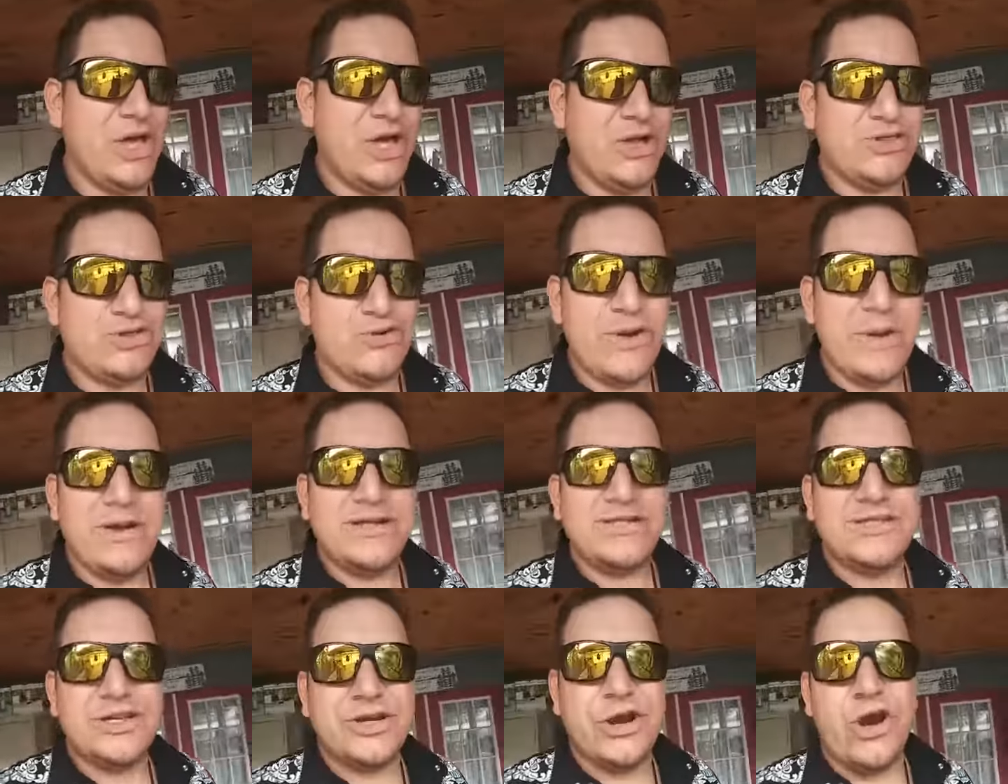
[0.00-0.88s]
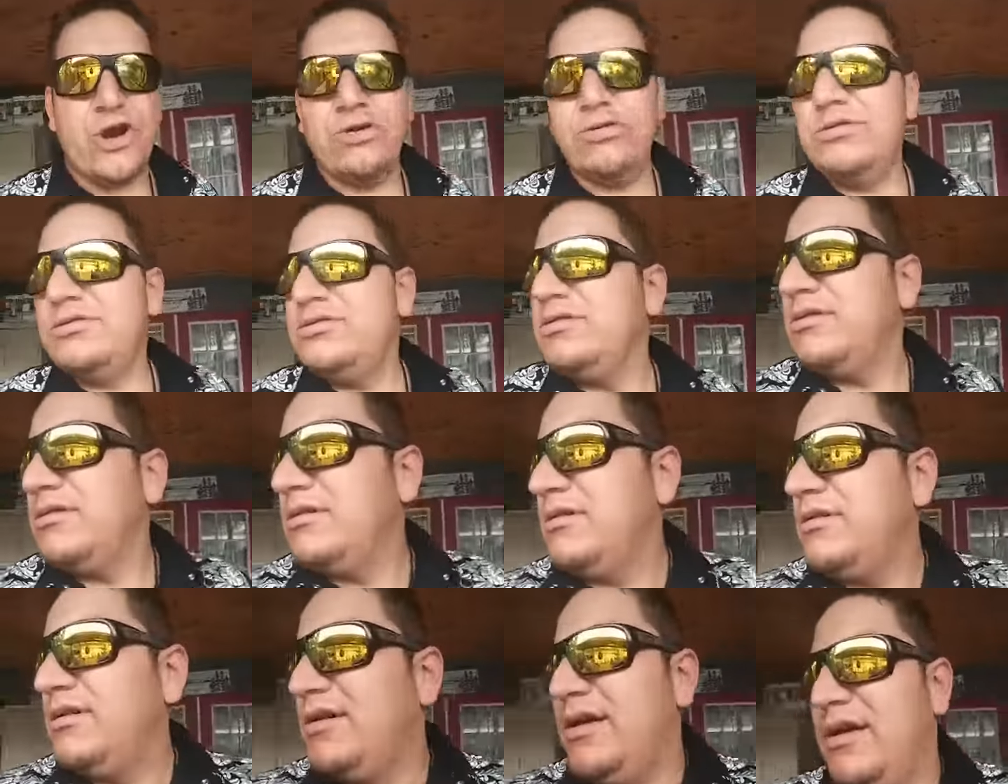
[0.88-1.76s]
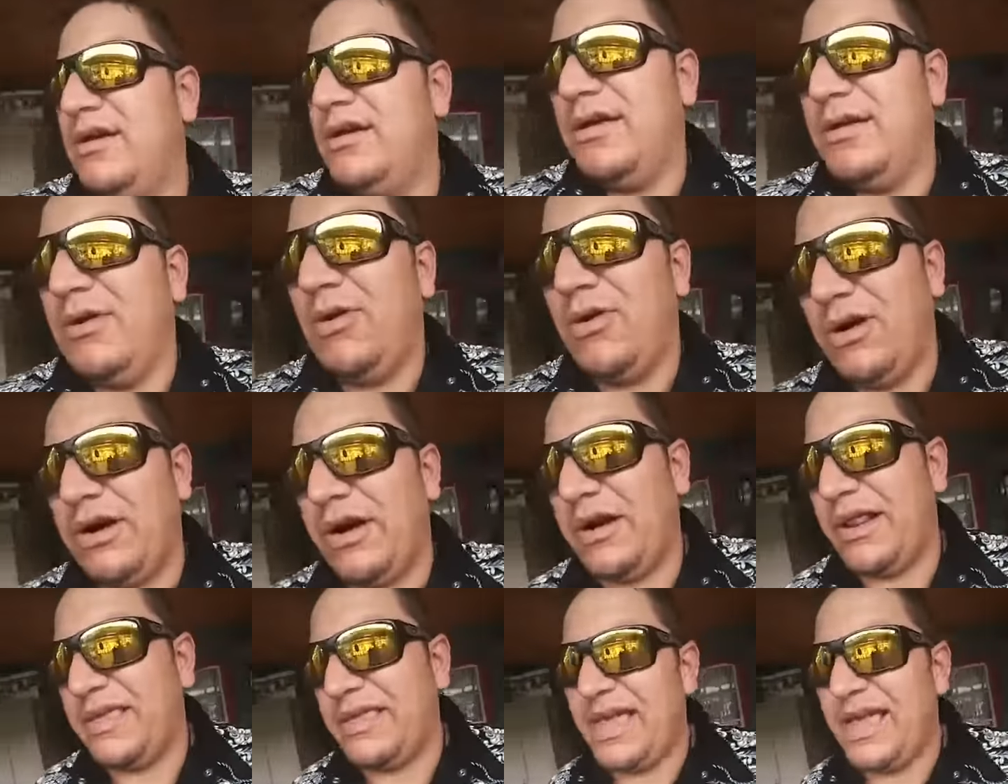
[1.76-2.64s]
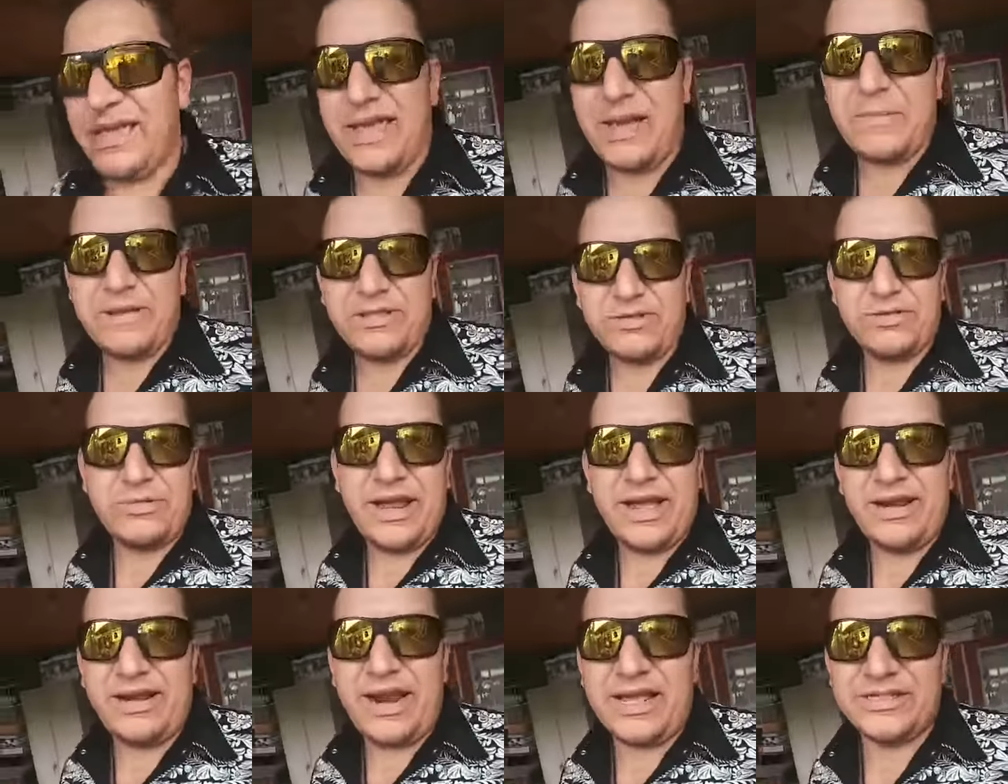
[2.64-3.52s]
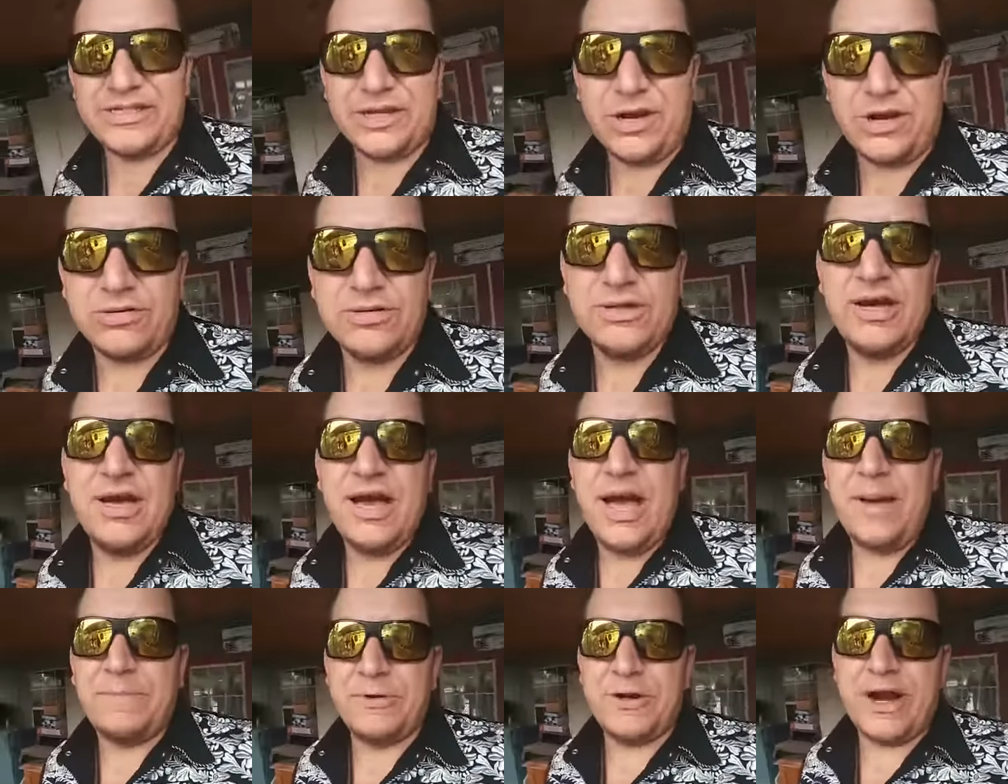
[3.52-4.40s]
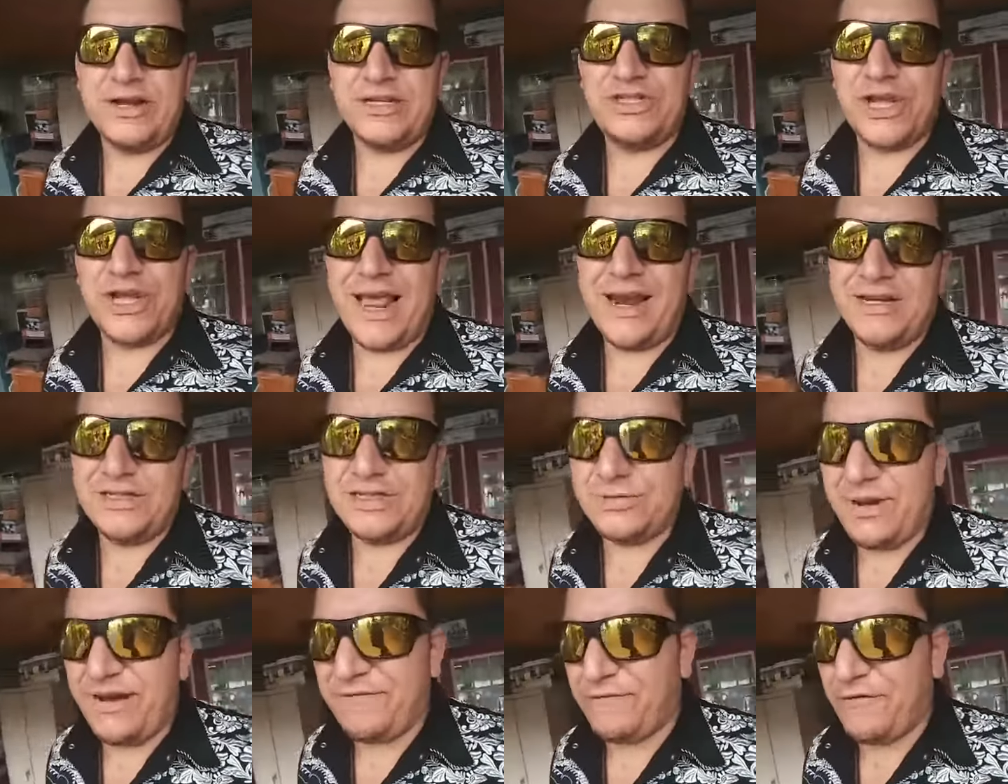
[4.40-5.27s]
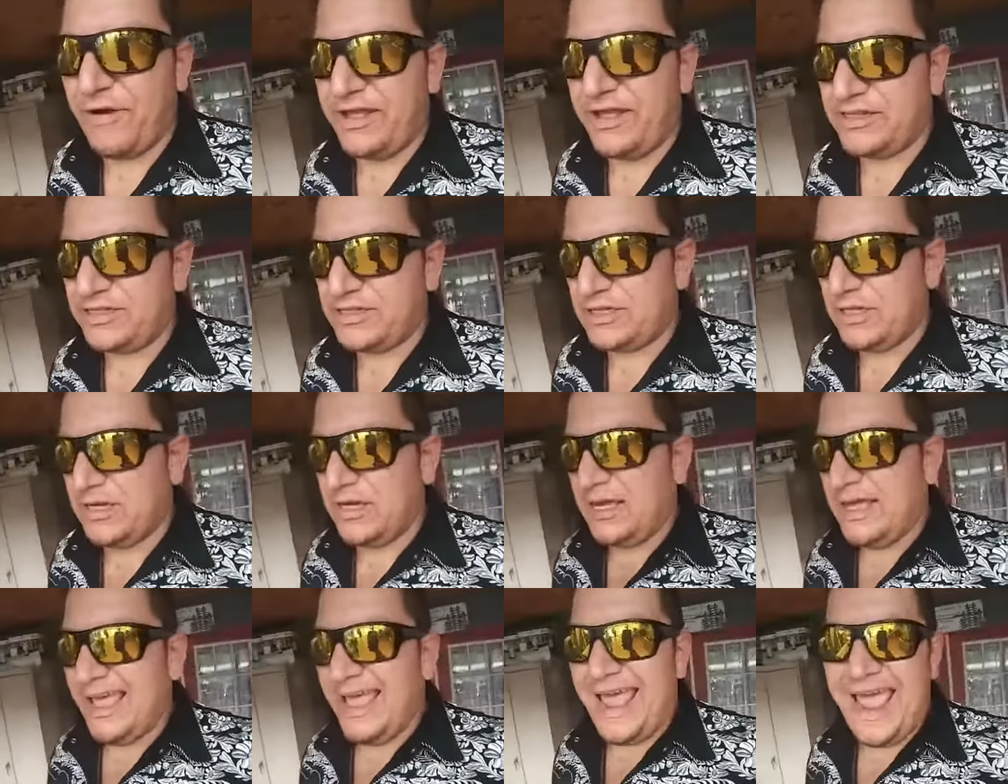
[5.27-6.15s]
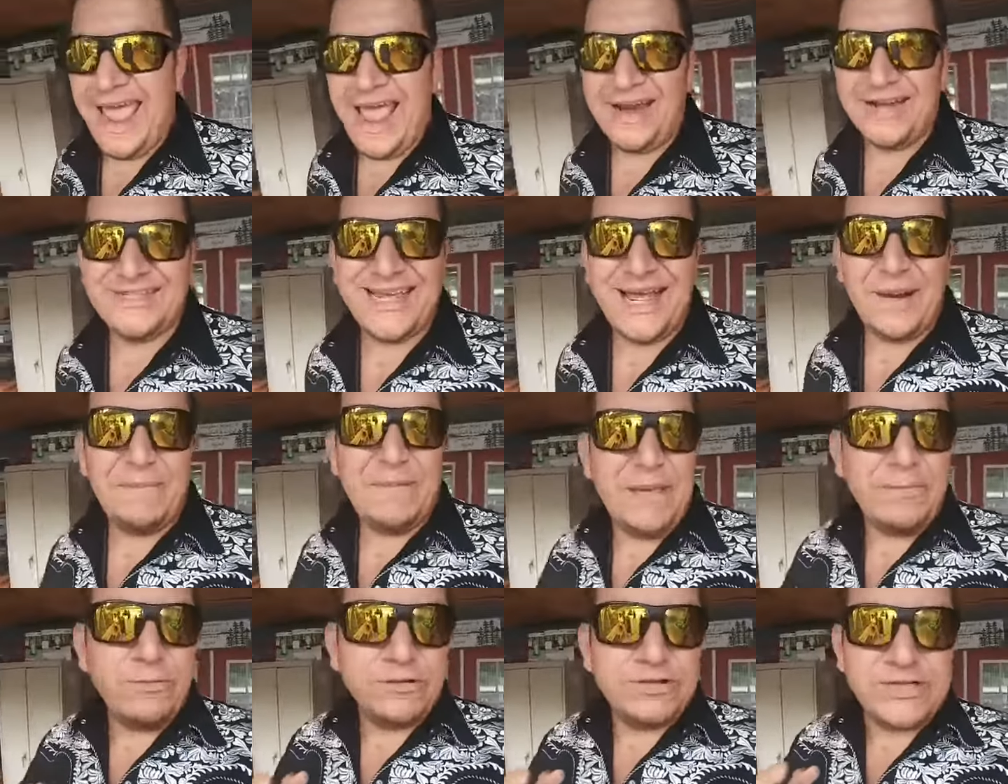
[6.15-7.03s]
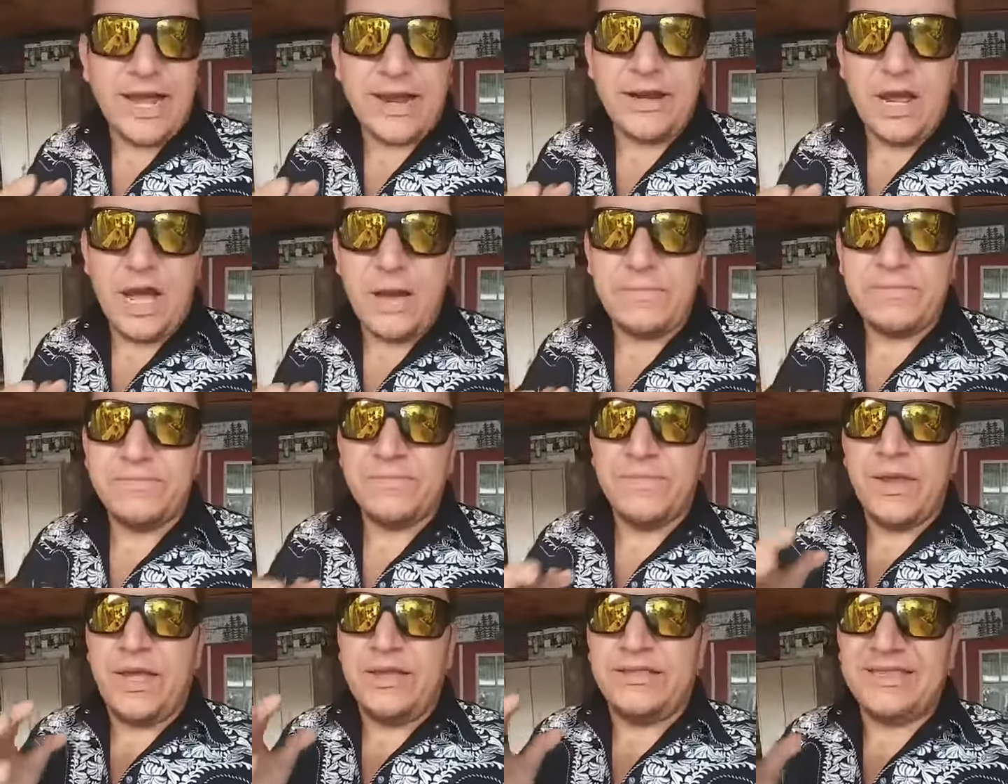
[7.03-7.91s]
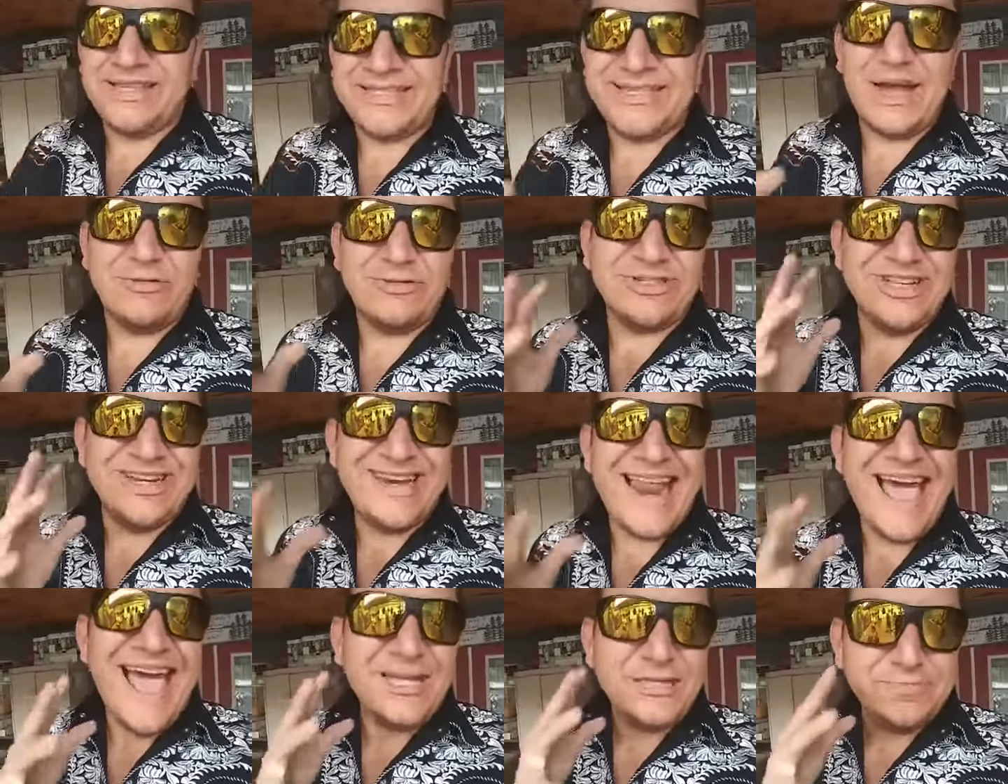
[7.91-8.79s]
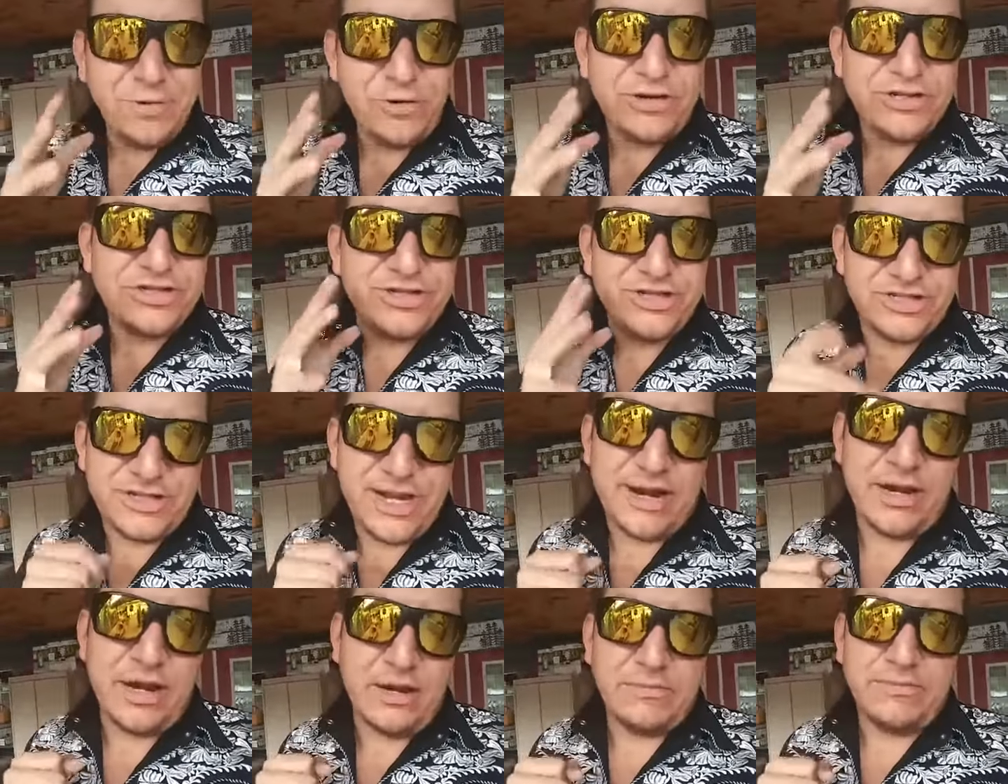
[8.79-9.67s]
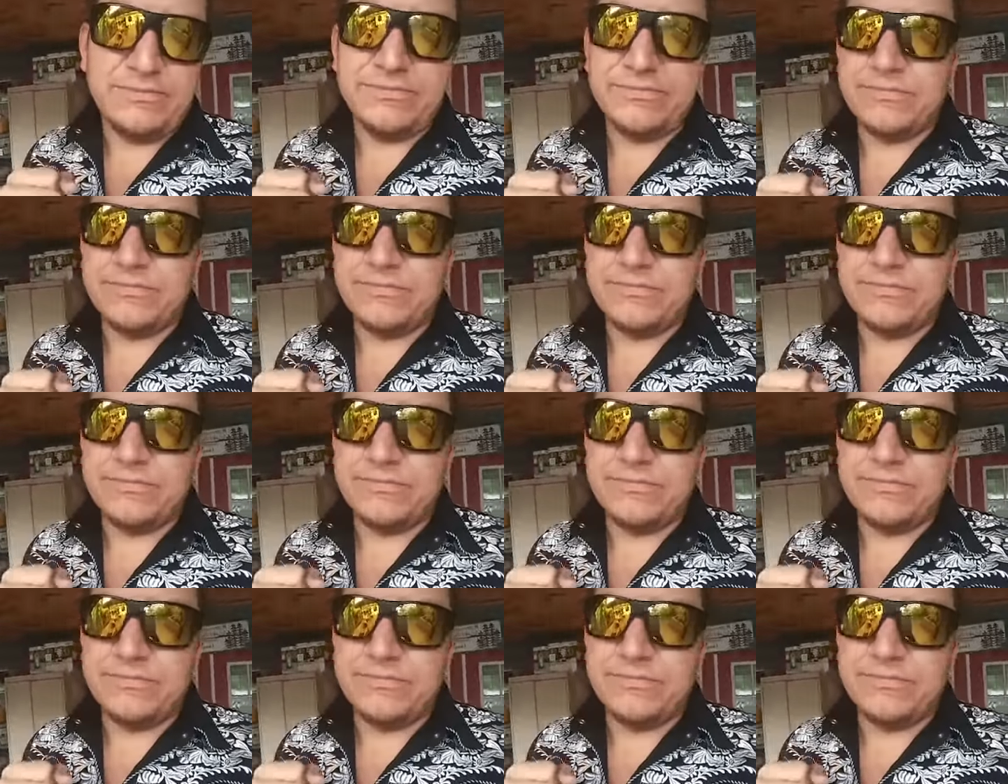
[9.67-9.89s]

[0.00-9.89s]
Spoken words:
3 months ago, or about 90 days ago, I put out a challenge to my friends, and 10 people signed up. This guy was the last person to sign up.